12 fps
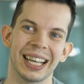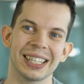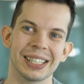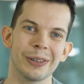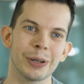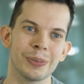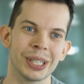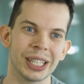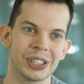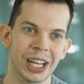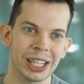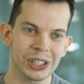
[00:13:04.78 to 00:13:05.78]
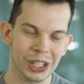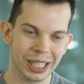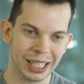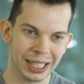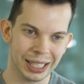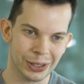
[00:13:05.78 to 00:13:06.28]
has never been a challenge. And
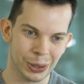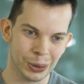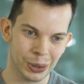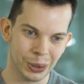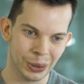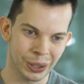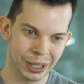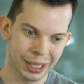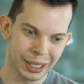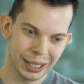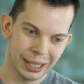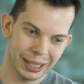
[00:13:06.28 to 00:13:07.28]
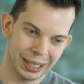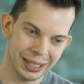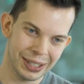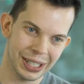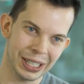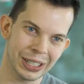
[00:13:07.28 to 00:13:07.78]
I think it's also
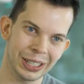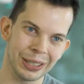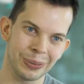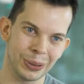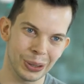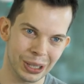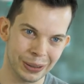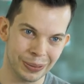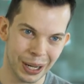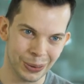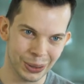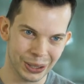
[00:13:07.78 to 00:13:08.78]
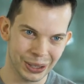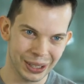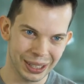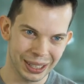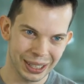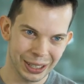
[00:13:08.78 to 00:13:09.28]
easier if you're a founder
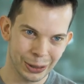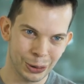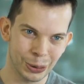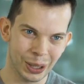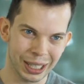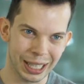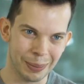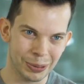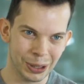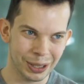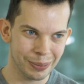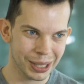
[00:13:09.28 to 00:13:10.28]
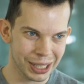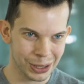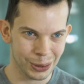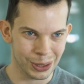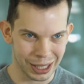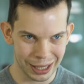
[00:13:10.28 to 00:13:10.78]
to adapt it because
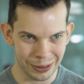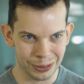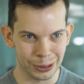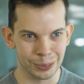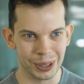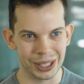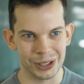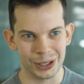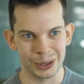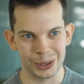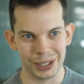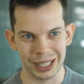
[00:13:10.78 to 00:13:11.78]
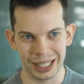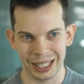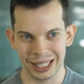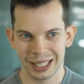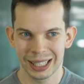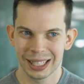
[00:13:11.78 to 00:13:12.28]
you see the full picture. You
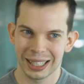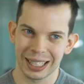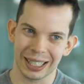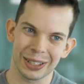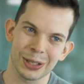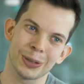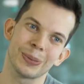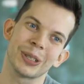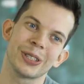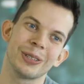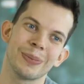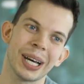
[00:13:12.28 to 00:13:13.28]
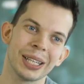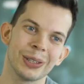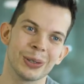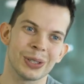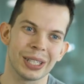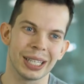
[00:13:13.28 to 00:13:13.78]
see the customer's demand.
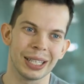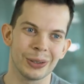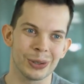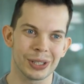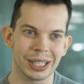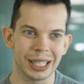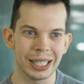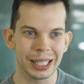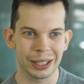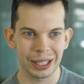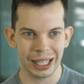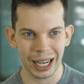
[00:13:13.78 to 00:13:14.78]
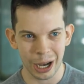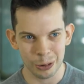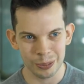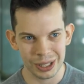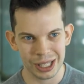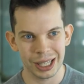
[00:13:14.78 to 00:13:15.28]
You see, you see how
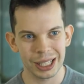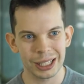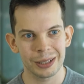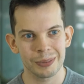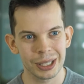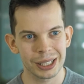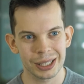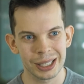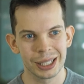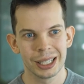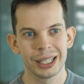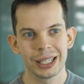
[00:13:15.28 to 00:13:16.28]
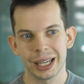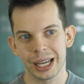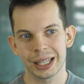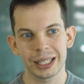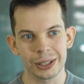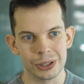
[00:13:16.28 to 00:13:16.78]
busy the team is. I
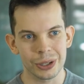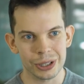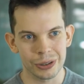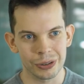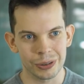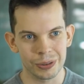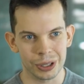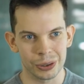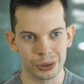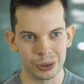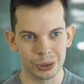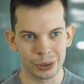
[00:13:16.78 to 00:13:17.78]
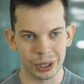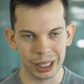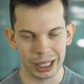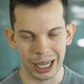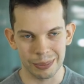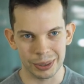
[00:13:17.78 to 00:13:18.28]
think it's not so difficult to
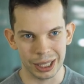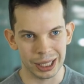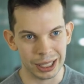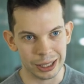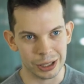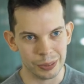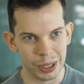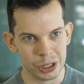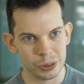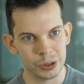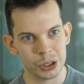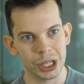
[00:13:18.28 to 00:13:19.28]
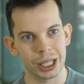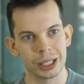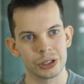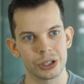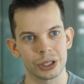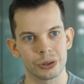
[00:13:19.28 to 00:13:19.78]
adapt. I think it's much more
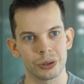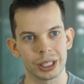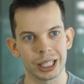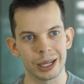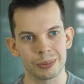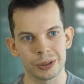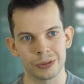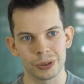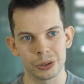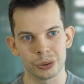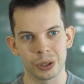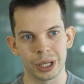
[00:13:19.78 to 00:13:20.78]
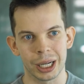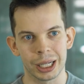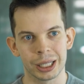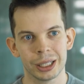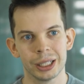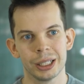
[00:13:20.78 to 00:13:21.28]
challenging to adapt if you
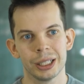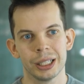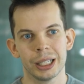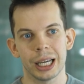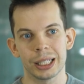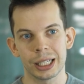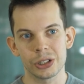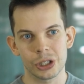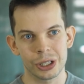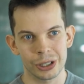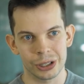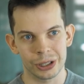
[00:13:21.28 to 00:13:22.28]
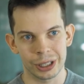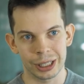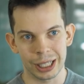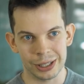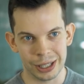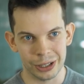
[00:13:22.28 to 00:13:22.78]
are an engineer in
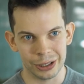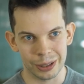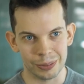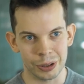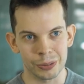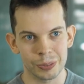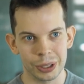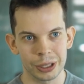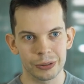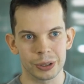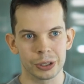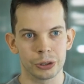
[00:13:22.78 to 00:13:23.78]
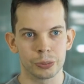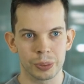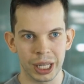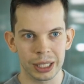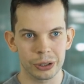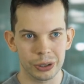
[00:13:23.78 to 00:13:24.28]
a startup company where you
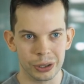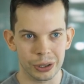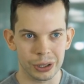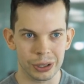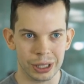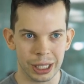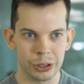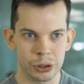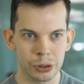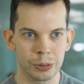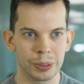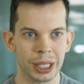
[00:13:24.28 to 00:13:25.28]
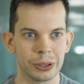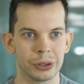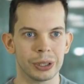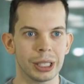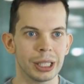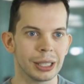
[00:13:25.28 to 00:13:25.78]
plan your schedule, you plan your
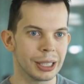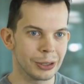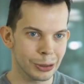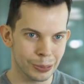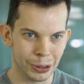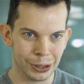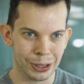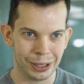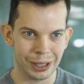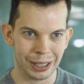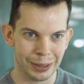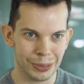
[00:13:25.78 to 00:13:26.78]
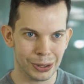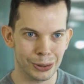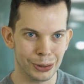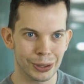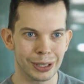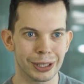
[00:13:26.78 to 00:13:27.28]
day, and then your boss comes to
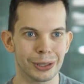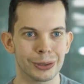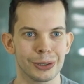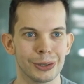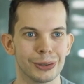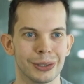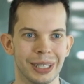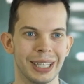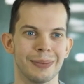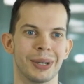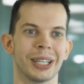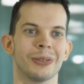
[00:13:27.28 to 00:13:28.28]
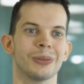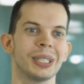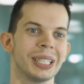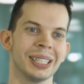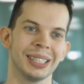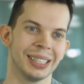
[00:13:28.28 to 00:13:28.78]
you and tells you, hey, by the
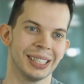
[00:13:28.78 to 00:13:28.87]
way,